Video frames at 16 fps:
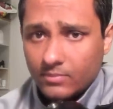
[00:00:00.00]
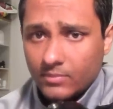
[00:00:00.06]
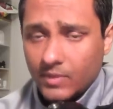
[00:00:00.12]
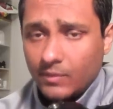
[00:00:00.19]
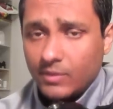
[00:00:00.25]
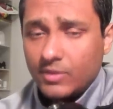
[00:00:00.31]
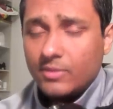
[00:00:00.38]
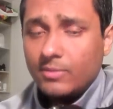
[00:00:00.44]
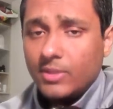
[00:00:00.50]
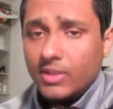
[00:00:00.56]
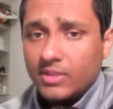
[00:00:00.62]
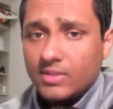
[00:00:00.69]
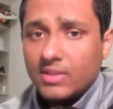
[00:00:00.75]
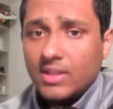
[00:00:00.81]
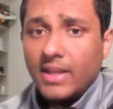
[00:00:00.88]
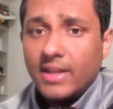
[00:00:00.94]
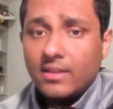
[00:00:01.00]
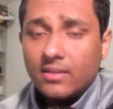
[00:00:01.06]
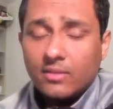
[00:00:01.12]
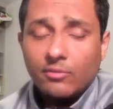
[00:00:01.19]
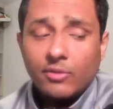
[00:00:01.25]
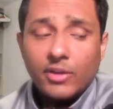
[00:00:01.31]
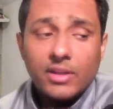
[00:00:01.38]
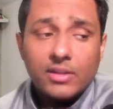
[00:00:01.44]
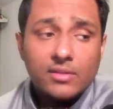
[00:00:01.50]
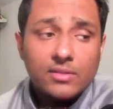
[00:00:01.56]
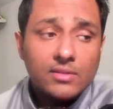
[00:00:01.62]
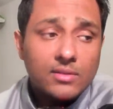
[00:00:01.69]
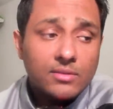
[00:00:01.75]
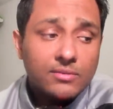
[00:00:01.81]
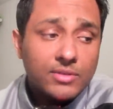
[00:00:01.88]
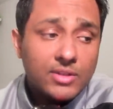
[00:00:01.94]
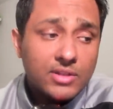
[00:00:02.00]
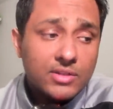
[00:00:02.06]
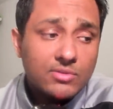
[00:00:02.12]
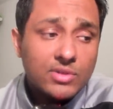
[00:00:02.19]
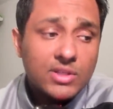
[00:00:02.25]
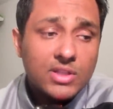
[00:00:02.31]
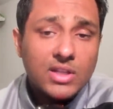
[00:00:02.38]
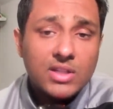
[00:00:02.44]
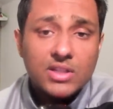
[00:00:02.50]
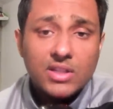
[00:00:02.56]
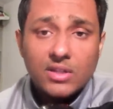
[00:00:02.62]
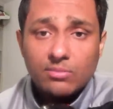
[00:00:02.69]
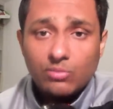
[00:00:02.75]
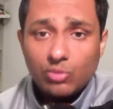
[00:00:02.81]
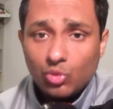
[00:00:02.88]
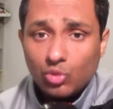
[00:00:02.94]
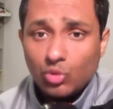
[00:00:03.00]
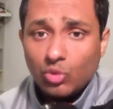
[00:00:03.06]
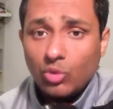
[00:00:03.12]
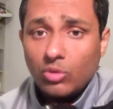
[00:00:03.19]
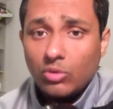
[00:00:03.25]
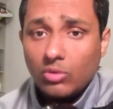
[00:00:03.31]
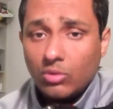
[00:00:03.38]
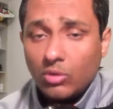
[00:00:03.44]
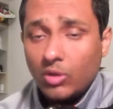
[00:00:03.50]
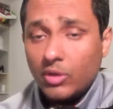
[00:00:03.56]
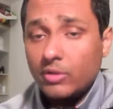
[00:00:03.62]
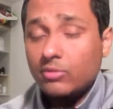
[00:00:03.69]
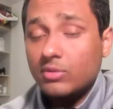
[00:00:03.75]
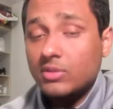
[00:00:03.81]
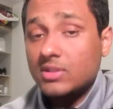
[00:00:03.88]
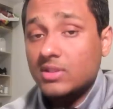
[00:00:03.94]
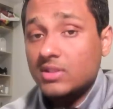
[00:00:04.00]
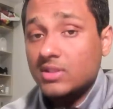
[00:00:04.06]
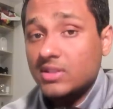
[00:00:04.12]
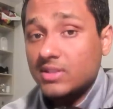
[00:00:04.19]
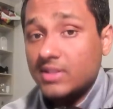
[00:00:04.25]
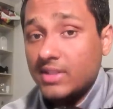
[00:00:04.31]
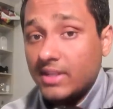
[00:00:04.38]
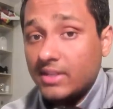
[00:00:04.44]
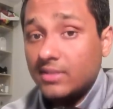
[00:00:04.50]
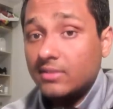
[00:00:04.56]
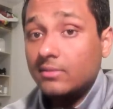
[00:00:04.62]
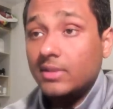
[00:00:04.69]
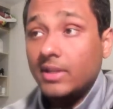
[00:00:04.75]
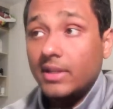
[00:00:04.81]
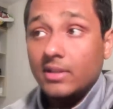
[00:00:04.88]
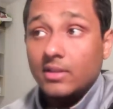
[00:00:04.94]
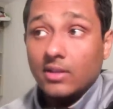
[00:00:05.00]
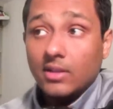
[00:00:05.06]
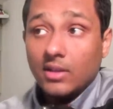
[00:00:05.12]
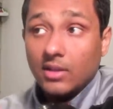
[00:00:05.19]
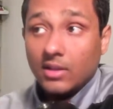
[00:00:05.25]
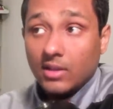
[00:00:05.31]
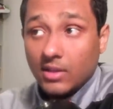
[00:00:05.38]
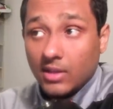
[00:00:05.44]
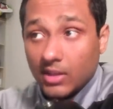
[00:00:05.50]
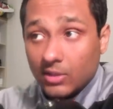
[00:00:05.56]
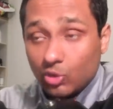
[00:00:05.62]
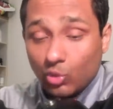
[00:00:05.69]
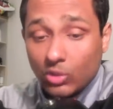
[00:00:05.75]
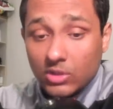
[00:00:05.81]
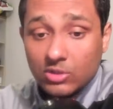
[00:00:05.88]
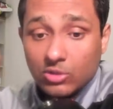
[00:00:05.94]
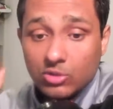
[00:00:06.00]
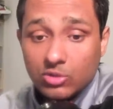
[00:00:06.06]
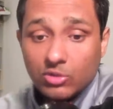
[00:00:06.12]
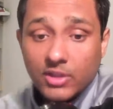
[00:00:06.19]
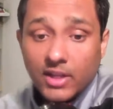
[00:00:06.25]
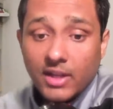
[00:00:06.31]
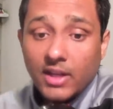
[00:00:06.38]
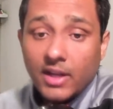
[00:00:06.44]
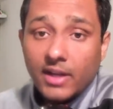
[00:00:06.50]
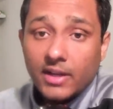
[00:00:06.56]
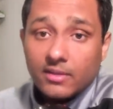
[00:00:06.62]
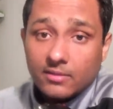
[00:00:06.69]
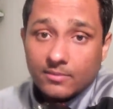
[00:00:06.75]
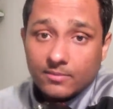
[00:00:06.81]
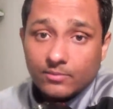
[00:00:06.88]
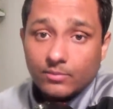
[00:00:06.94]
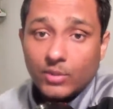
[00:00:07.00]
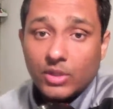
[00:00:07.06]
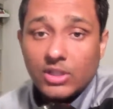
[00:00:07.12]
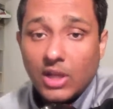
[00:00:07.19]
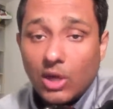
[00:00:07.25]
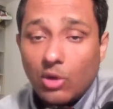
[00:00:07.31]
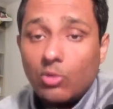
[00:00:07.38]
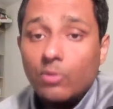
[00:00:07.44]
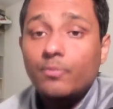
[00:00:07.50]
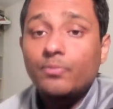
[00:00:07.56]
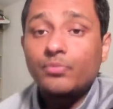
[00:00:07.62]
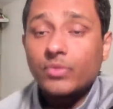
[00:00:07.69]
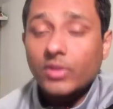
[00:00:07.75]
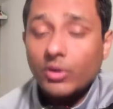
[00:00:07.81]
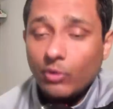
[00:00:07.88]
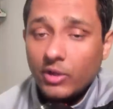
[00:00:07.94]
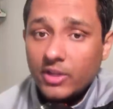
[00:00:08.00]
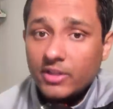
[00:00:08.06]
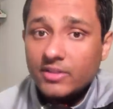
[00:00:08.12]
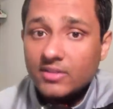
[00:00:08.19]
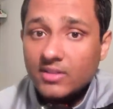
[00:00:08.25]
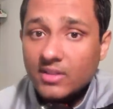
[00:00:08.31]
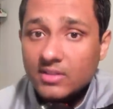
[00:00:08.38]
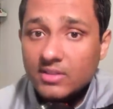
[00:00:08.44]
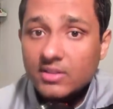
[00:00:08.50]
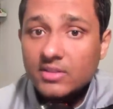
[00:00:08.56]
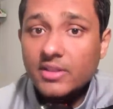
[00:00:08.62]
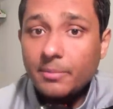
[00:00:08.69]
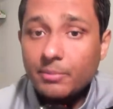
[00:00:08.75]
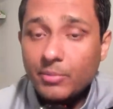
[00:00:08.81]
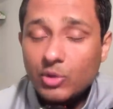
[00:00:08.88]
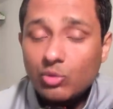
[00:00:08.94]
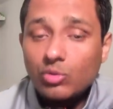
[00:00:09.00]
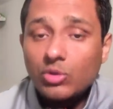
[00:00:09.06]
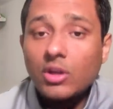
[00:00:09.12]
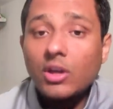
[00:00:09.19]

which means like when venus was conjunct pluto or it was conjunct saturn then ketu was also there ahead but now when it is conjunct neptune